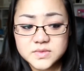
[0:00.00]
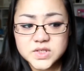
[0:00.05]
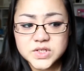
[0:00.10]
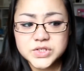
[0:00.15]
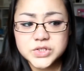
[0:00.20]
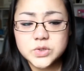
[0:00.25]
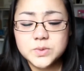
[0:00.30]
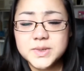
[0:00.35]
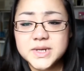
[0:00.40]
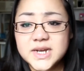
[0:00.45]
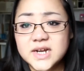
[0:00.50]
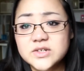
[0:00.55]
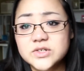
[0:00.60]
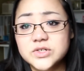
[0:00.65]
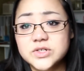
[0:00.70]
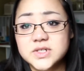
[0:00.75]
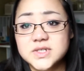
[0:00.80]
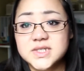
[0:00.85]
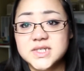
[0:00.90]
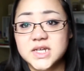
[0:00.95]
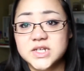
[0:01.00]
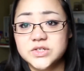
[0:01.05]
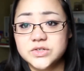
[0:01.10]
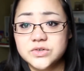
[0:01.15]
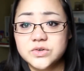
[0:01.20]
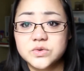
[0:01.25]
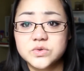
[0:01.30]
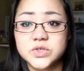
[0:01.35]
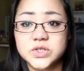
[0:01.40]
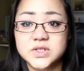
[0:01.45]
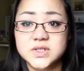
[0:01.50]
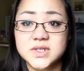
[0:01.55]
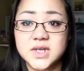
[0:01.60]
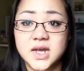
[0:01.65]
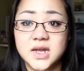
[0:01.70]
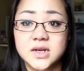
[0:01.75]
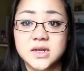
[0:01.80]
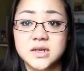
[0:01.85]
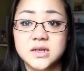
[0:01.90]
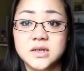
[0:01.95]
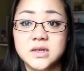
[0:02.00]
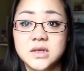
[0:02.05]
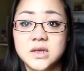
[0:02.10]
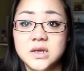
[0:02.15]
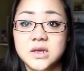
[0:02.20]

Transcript: so my doctor just said, you know, just kind of